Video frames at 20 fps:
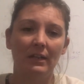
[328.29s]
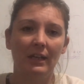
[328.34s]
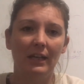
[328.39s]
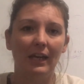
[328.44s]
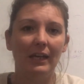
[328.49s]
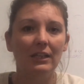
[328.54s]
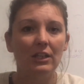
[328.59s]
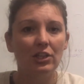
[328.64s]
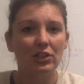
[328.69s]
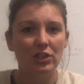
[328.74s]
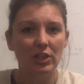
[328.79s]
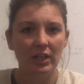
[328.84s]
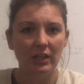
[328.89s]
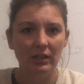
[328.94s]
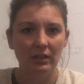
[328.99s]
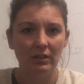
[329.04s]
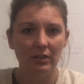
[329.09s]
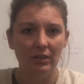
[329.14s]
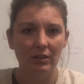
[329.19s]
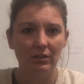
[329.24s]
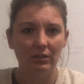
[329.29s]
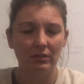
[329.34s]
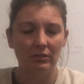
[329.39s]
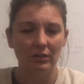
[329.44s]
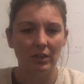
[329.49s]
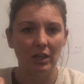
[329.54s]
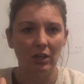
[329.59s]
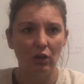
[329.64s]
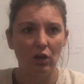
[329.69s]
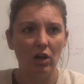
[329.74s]
energy
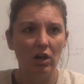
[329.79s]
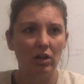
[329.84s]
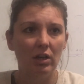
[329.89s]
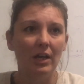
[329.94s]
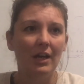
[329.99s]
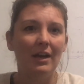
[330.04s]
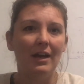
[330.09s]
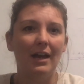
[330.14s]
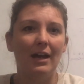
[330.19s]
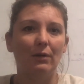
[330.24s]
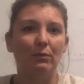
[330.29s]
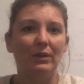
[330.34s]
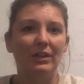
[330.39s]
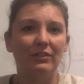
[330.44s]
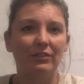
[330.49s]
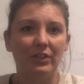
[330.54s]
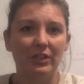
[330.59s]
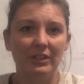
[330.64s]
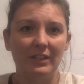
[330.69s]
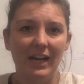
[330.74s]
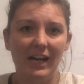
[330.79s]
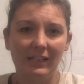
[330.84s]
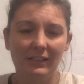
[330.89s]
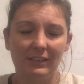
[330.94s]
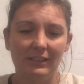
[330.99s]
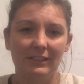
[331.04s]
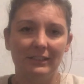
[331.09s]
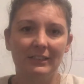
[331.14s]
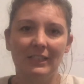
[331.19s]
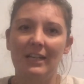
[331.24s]
a lot, and we have
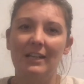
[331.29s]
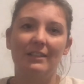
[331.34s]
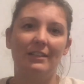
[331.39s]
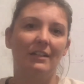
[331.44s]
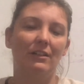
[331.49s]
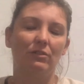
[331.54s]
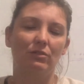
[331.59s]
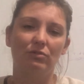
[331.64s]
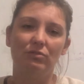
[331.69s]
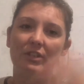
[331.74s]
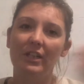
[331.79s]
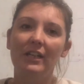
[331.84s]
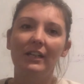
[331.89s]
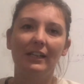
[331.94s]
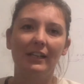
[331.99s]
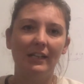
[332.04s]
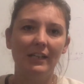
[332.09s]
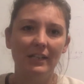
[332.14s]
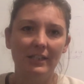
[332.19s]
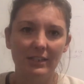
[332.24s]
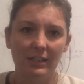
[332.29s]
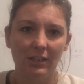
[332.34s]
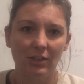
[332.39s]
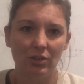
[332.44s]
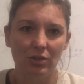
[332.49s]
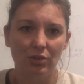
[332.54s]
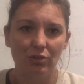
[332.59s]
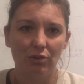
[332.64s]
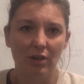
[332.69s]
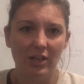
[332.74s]
conductors that are really easy to
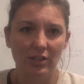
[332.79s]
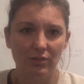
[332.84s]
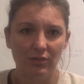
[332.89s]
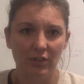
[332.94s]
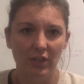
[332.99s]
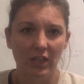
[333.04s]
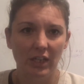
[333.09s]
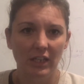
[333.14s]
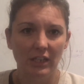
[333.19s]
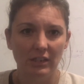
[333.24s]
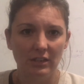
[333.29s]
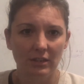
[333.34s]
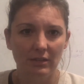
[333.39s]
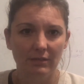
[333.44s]
transfer heat.